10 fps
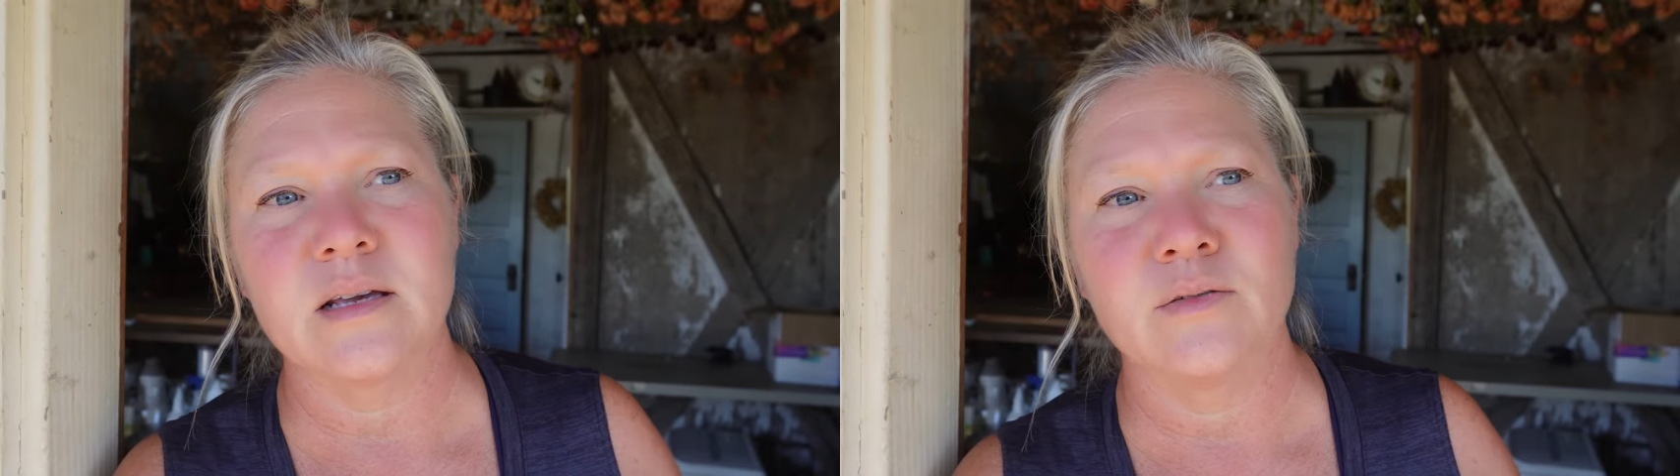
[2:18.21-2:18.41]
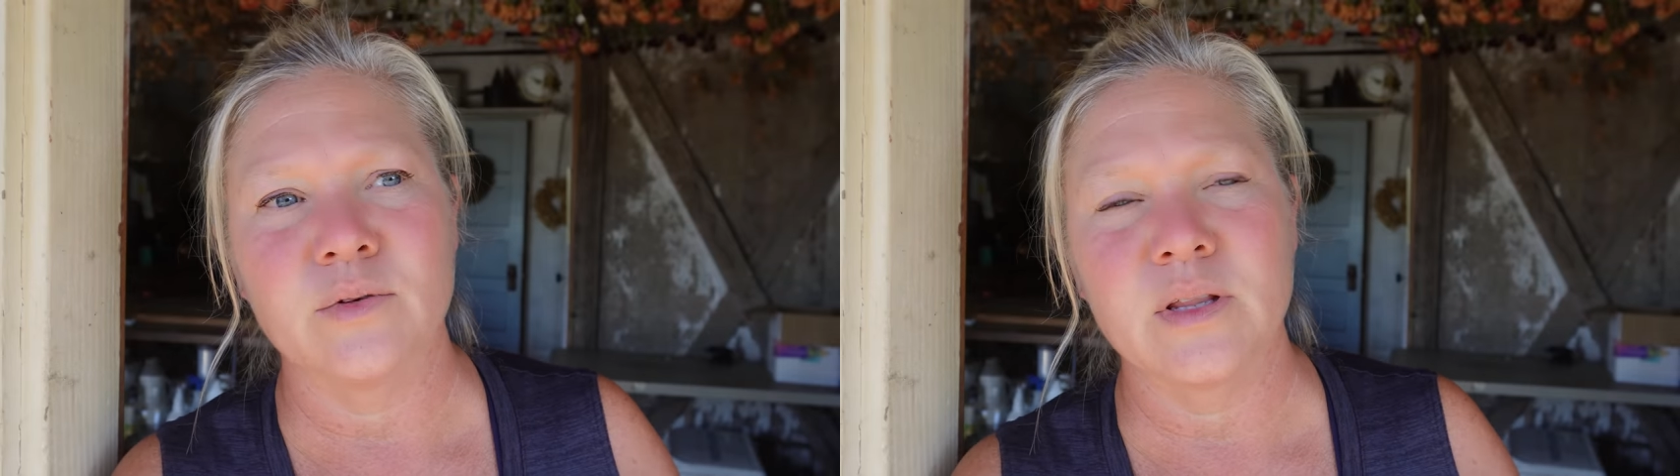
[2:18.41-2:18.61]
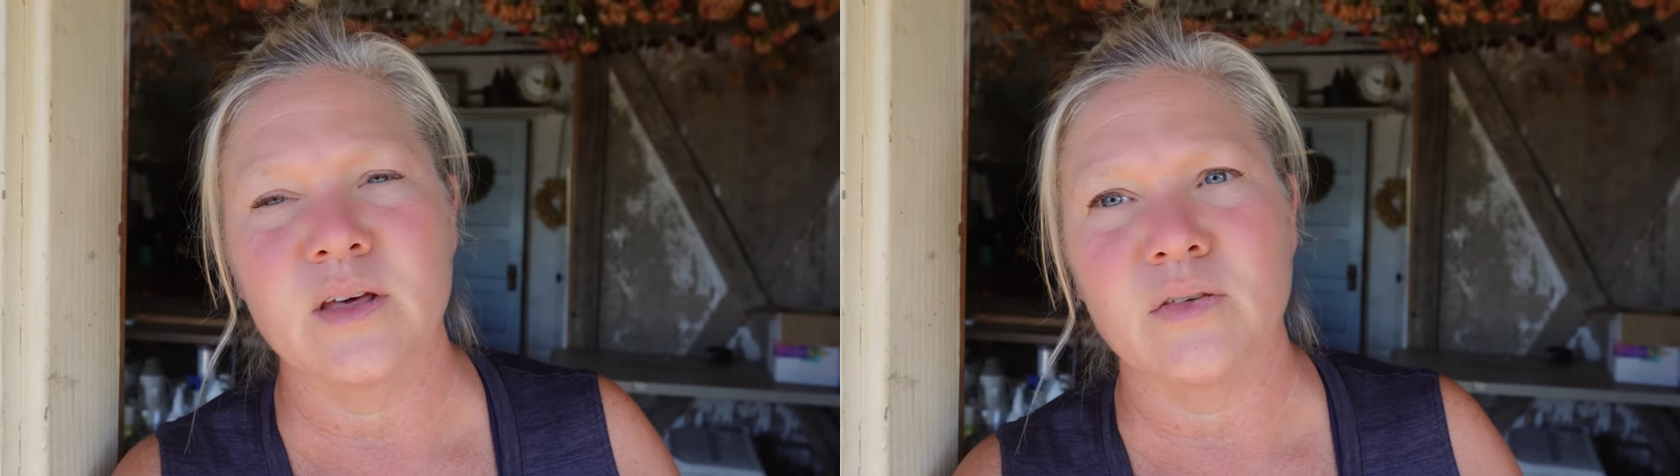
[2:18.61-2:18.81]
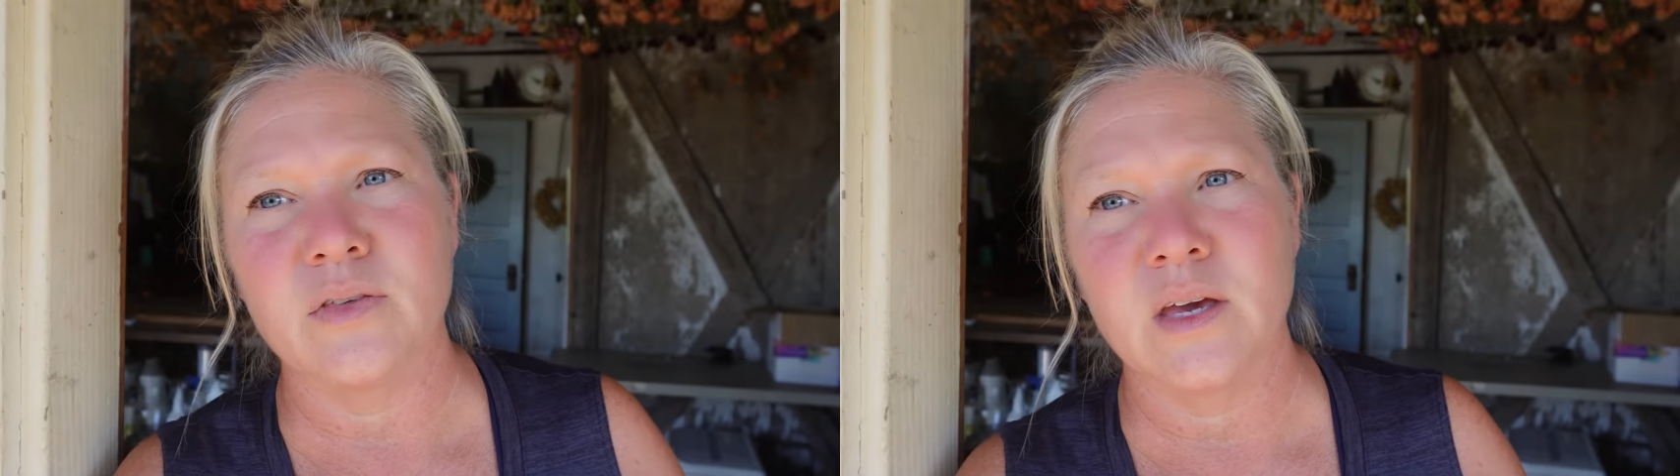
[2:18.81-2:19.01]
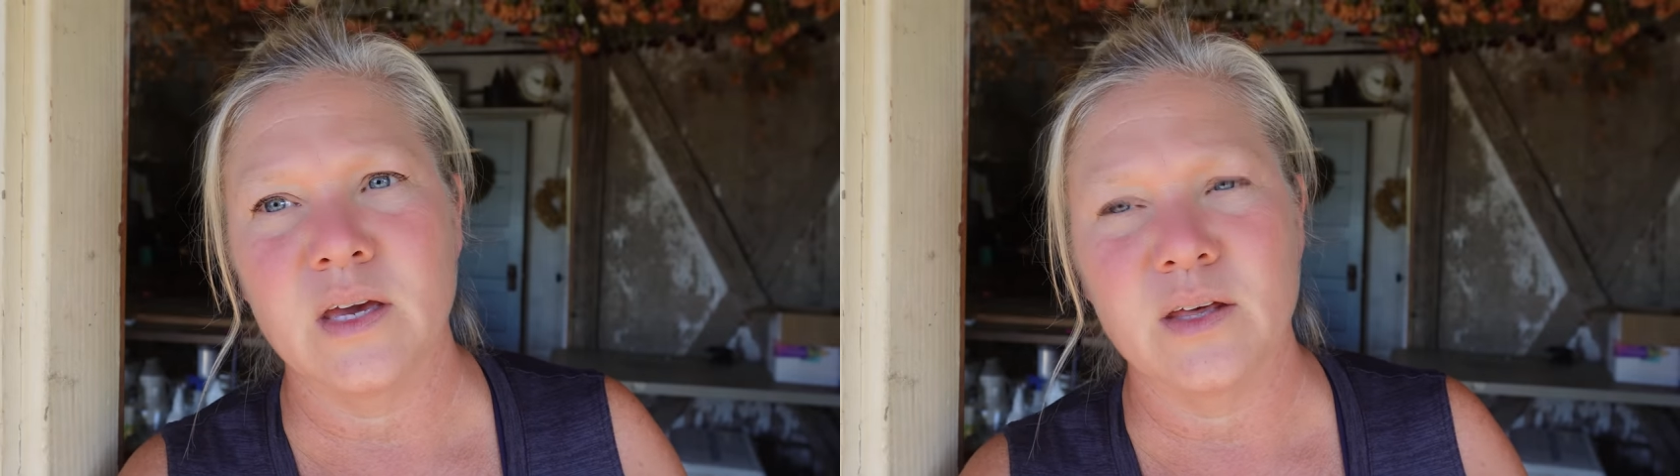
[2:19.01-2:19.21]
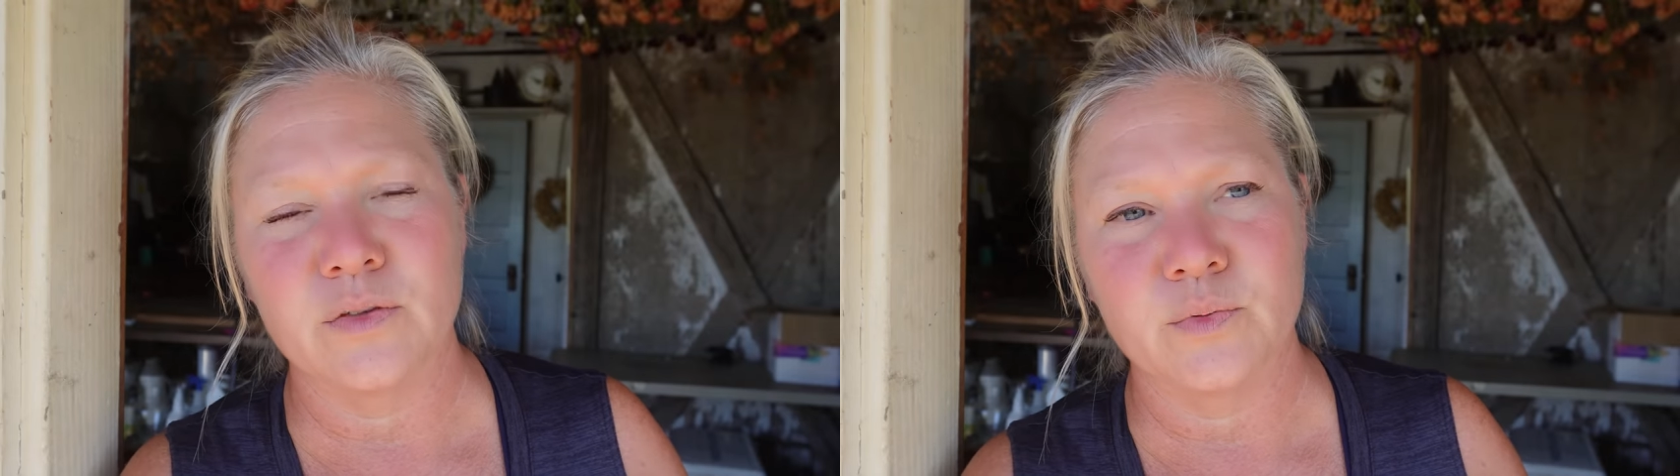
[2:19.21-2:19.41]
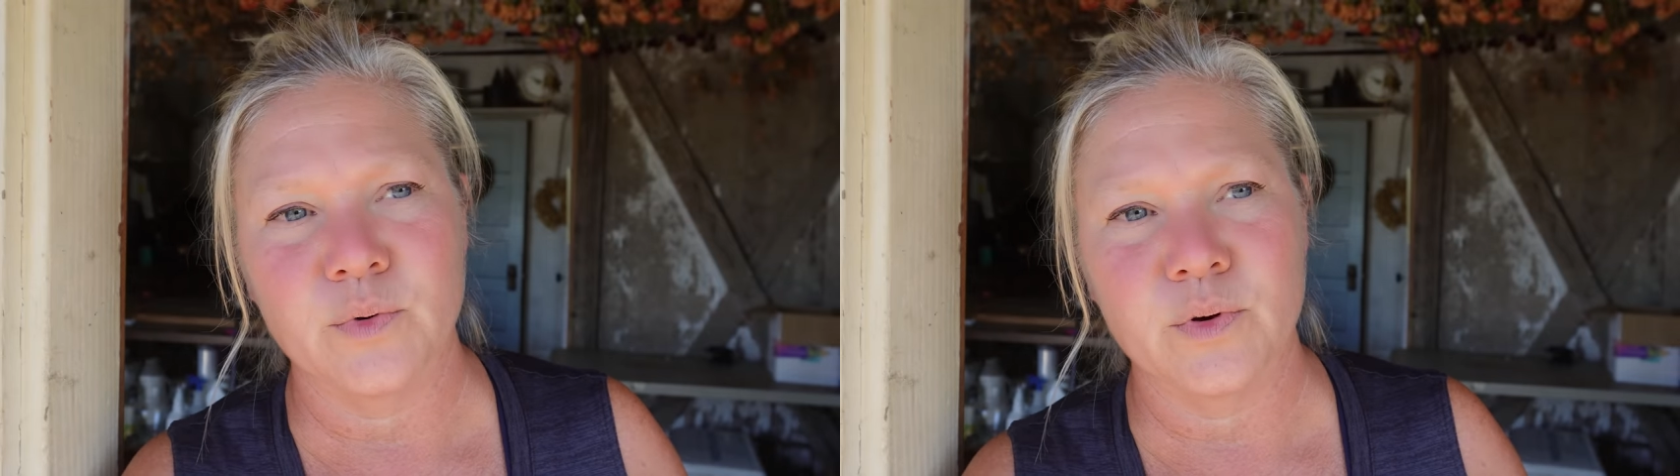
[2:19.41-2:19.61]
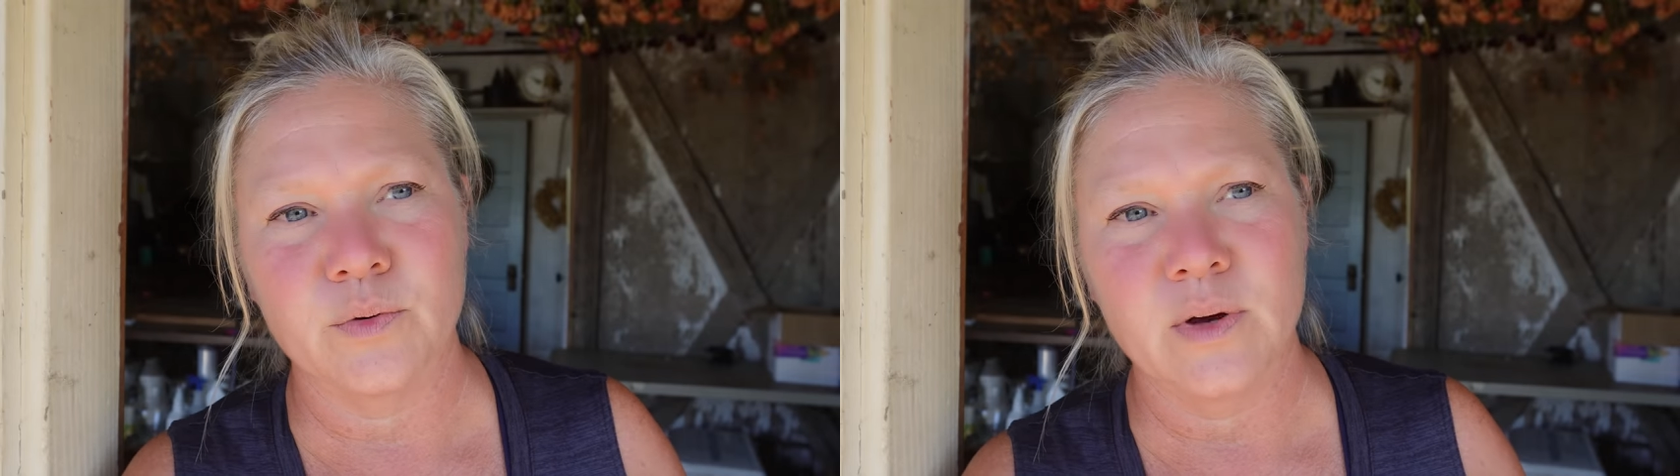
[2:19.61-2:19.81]
and really thinking
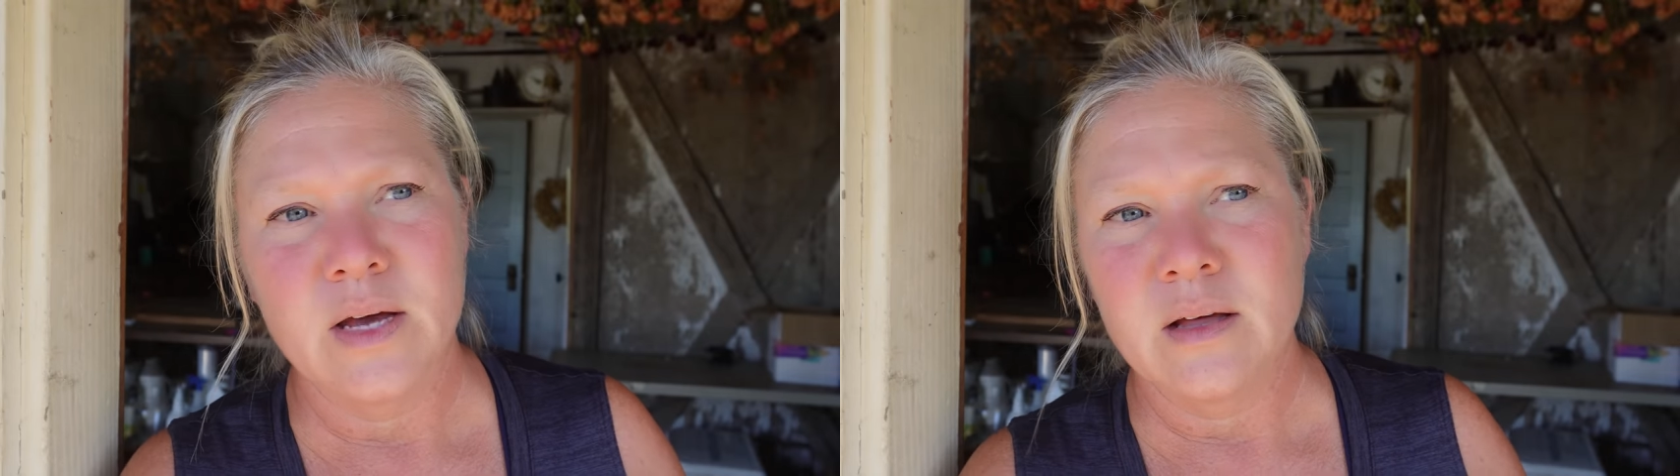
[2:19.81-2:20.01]
through.